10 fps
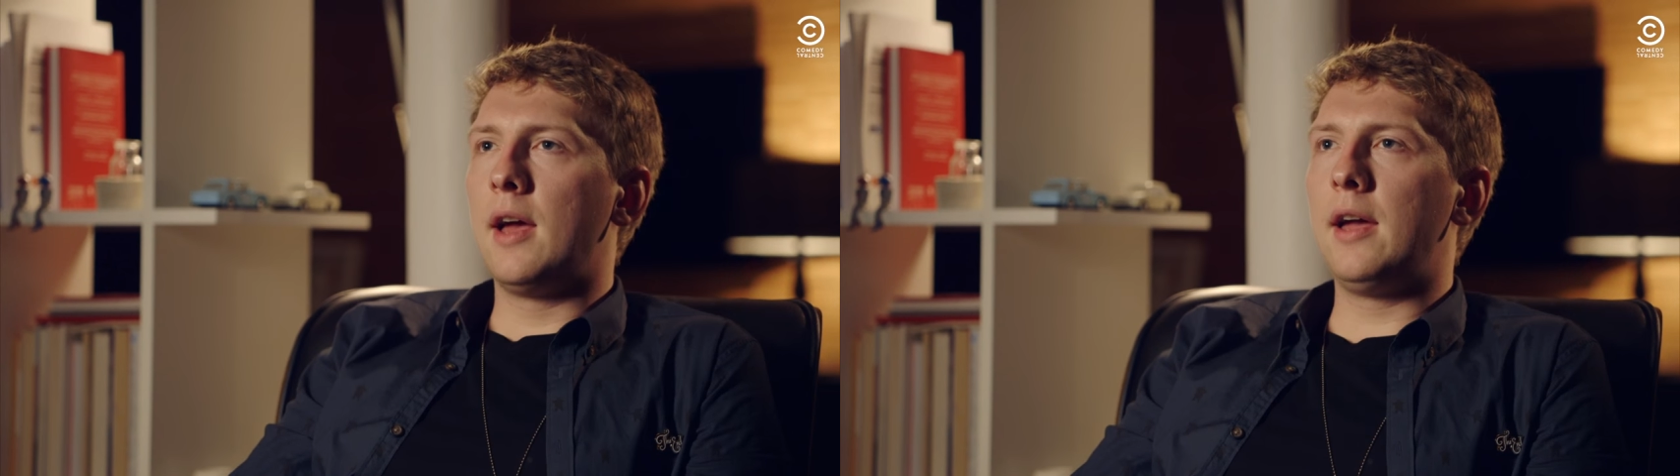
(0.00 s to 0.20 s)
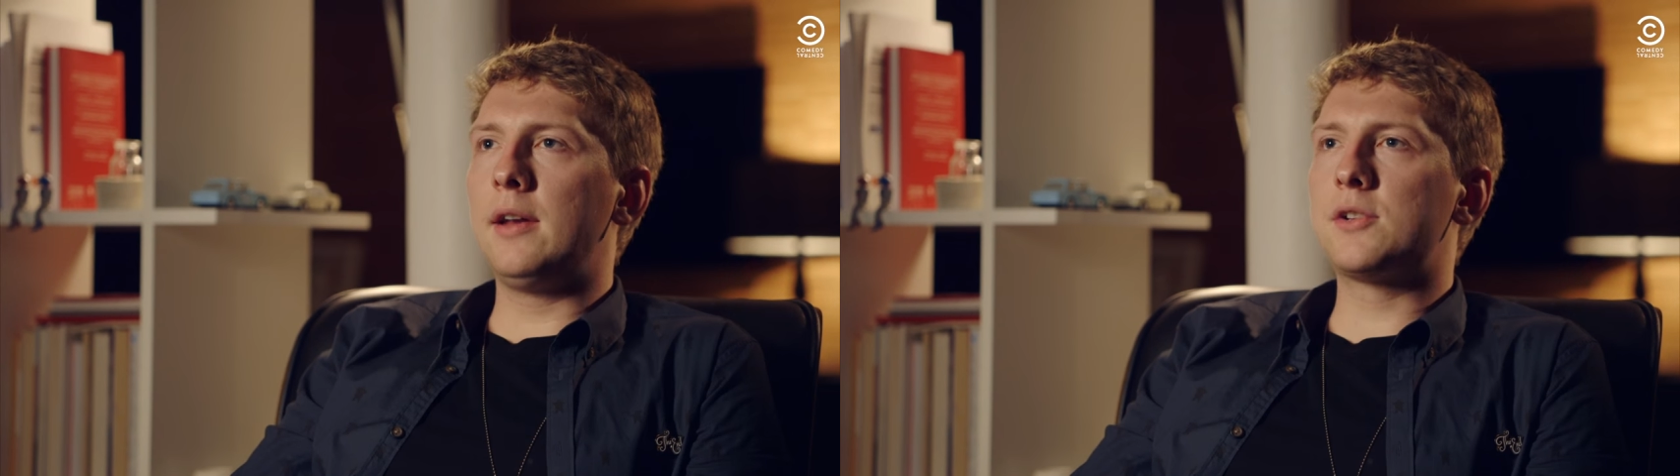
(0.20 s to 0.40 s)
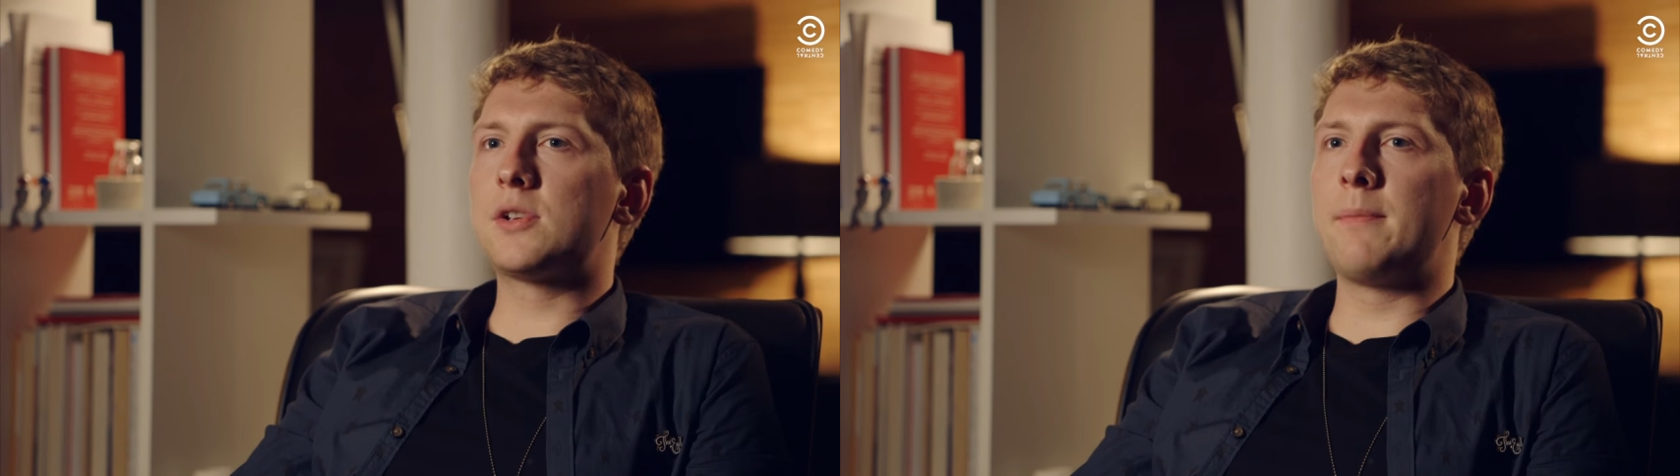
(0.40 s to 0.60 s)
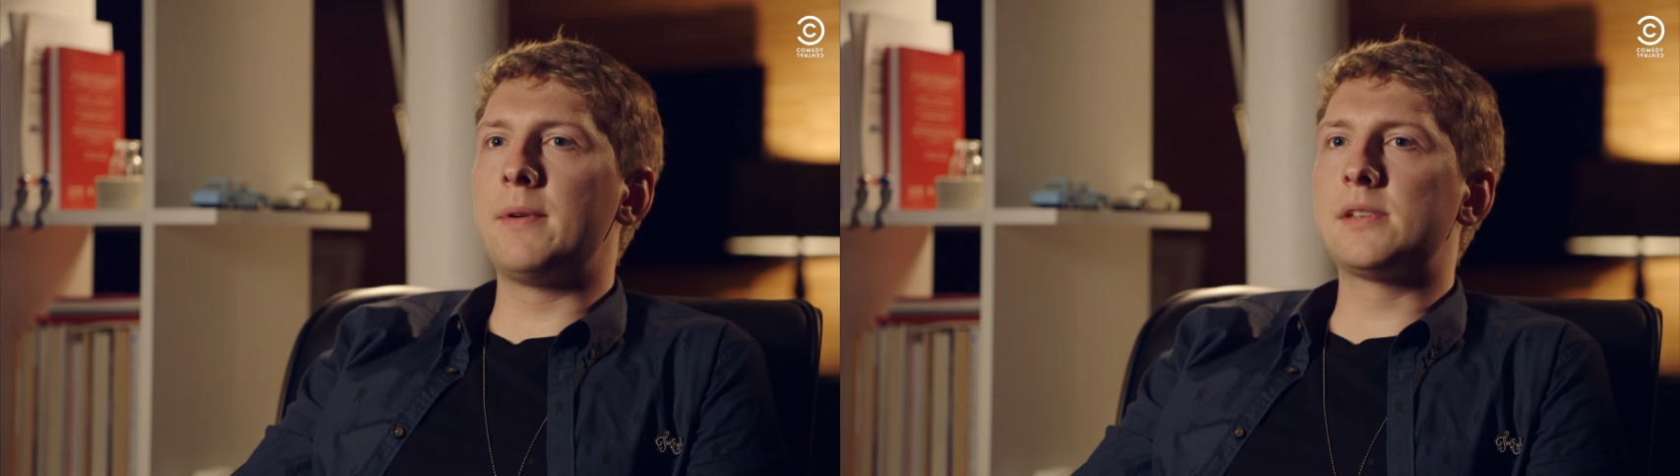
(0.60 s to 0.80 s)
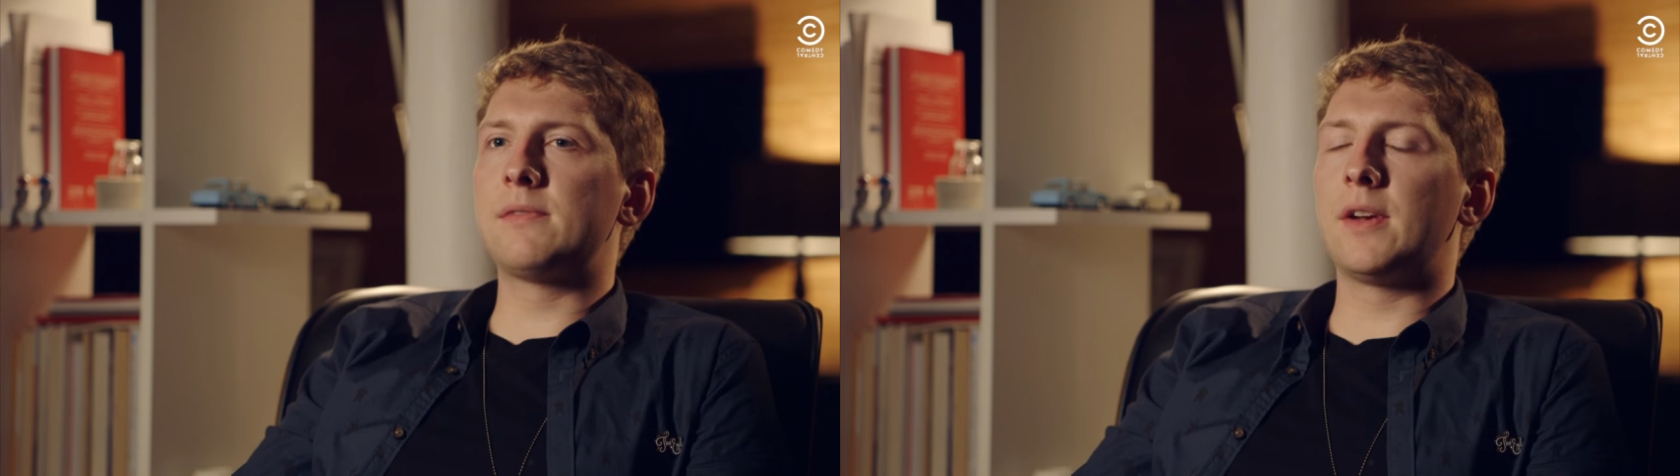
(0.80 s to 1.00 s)

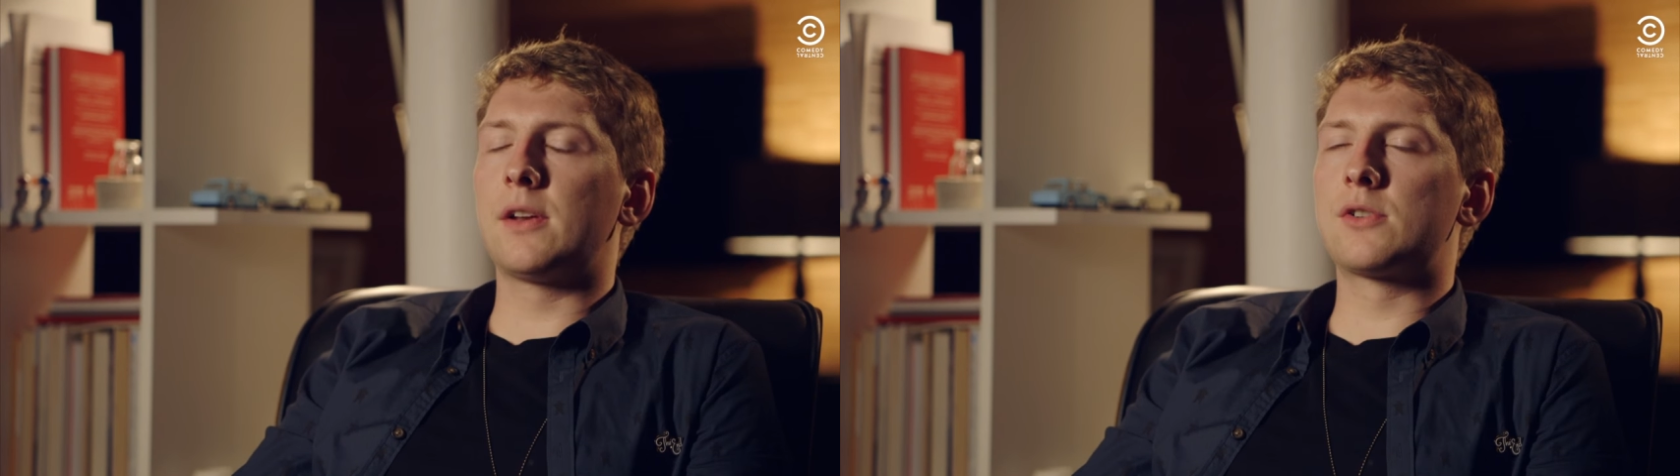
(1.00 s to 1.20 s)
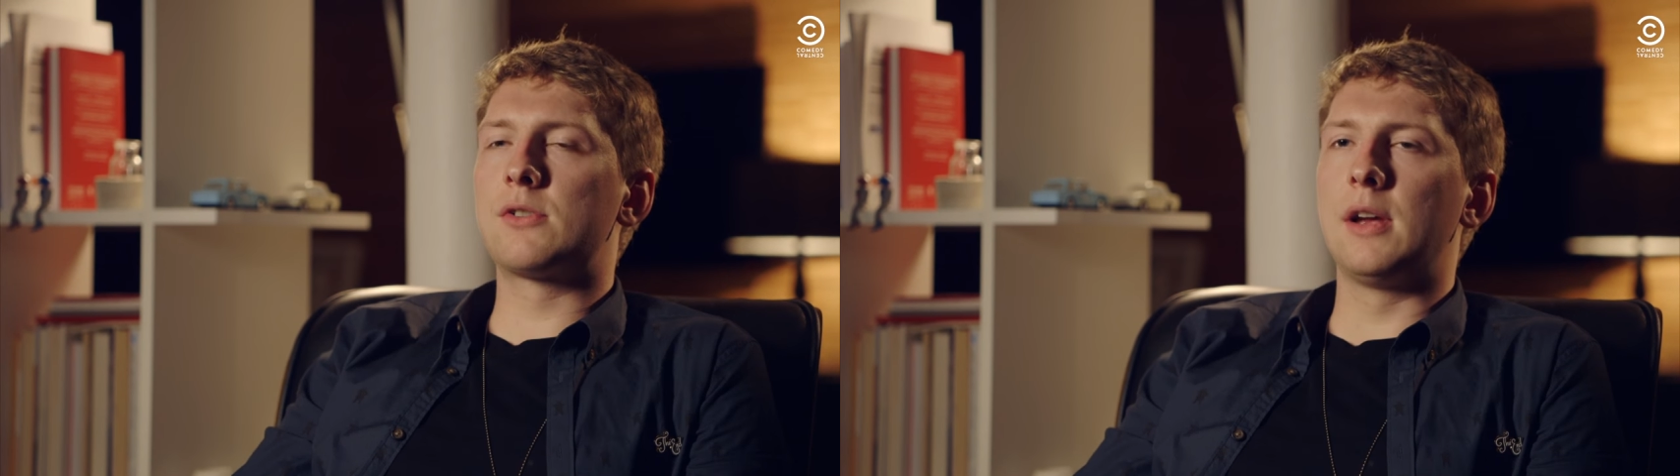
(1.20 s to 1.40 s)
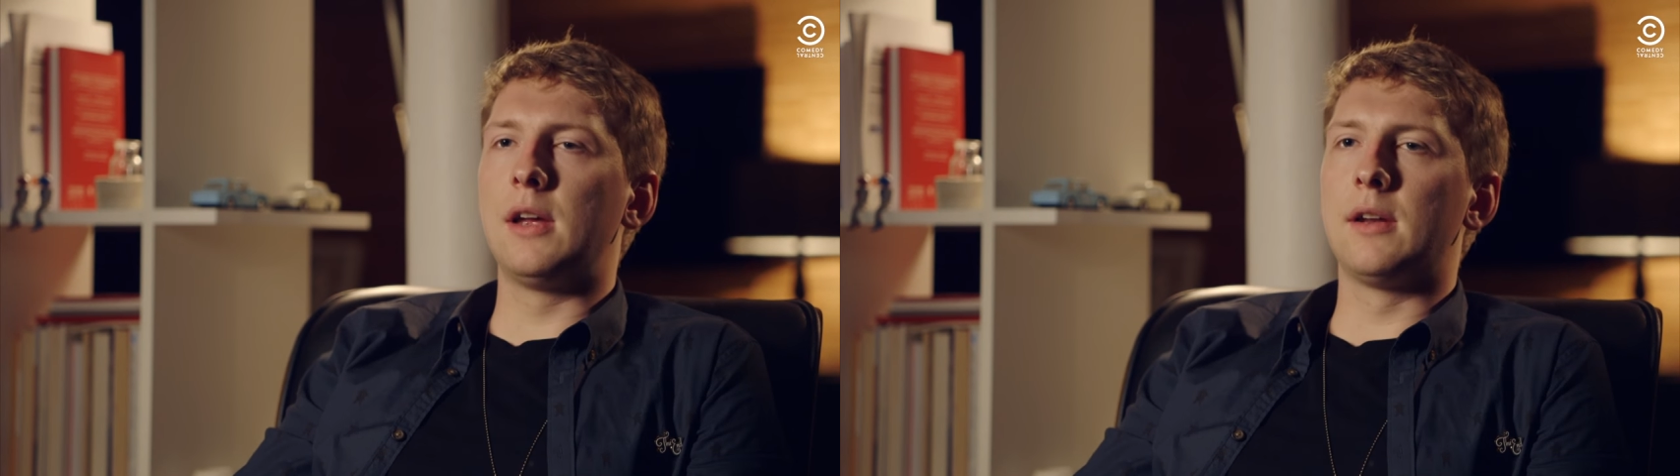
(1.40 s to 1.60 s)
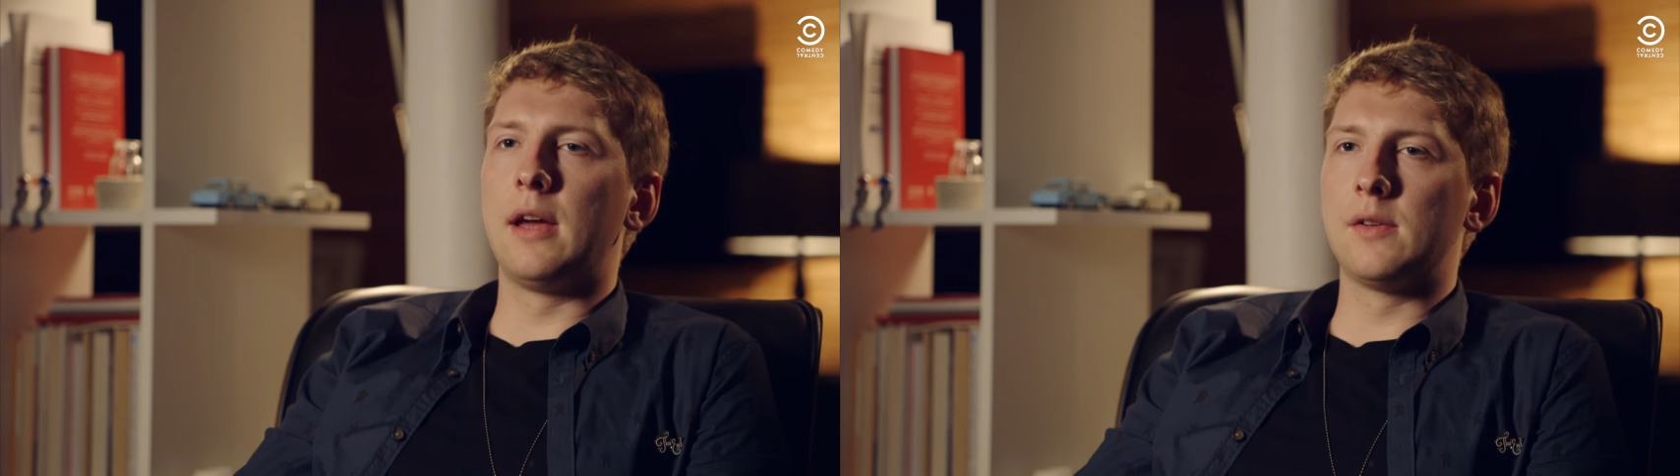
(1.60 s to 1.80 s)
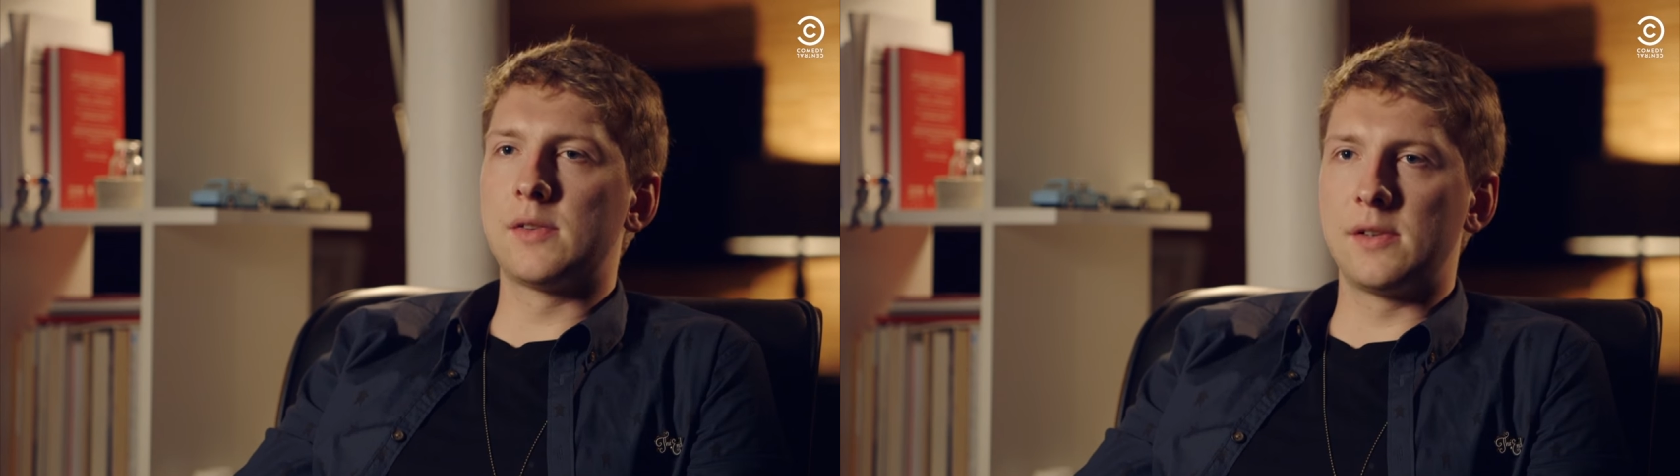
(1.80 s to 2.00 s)
HMS Victory,
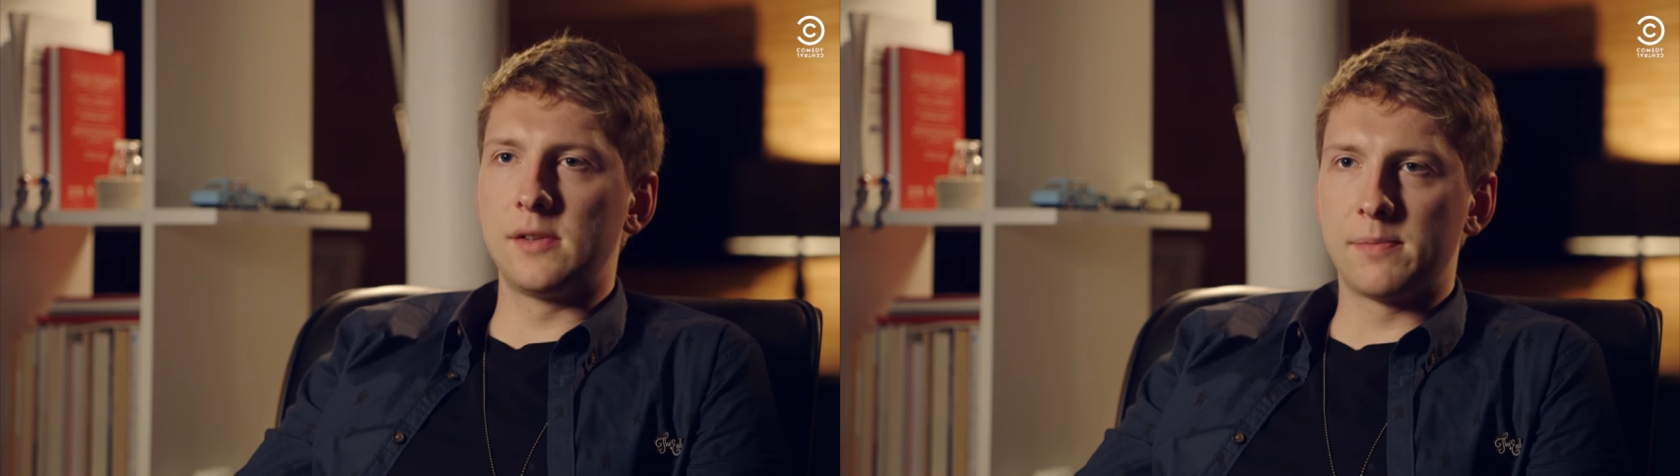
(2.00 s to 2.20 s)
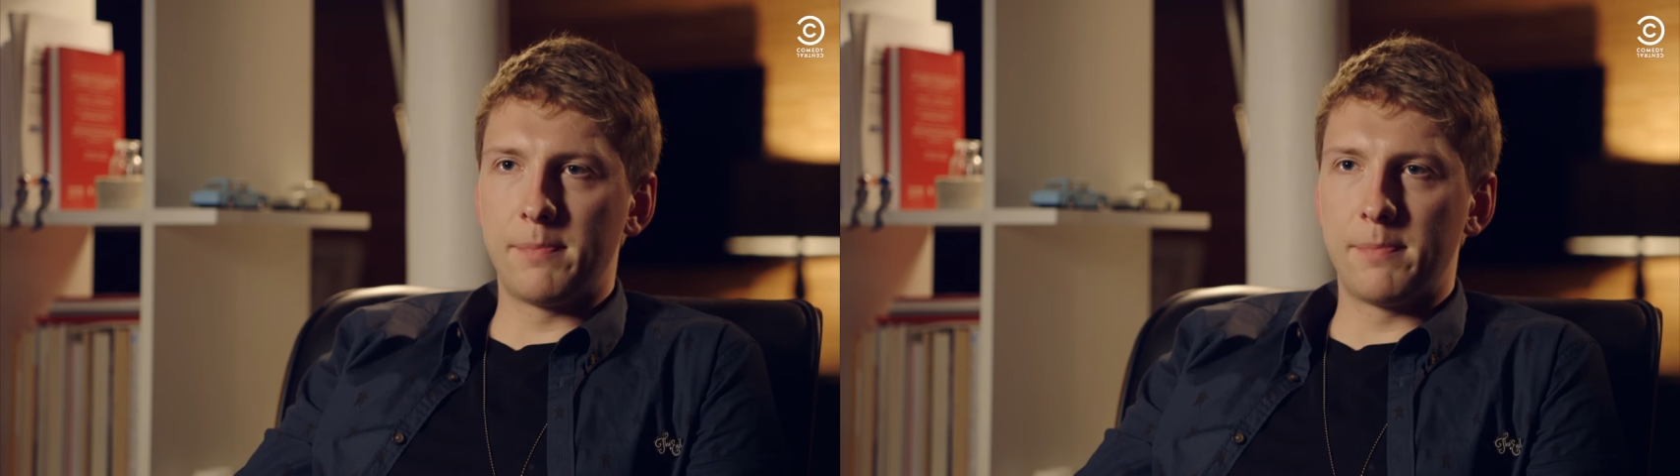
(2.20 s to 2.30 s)
Nelson's